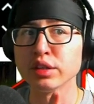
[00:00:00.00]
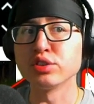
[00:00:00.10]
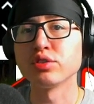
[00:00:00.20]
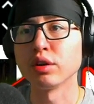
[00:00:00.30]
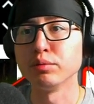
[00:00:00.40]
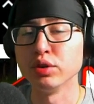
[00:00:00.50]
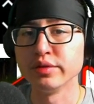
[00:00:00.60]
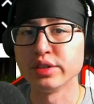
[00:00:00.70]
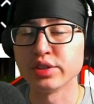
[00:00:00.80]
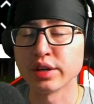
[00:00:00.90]
strong
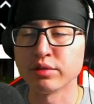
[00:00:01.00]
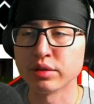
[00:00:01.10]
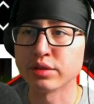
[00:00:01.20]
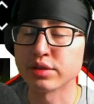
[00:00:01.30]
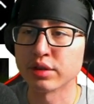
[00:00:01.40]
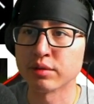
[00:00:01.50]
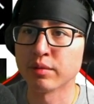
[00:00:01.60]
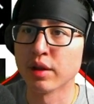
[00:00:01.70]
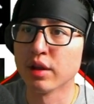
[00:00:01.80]
moves in general. So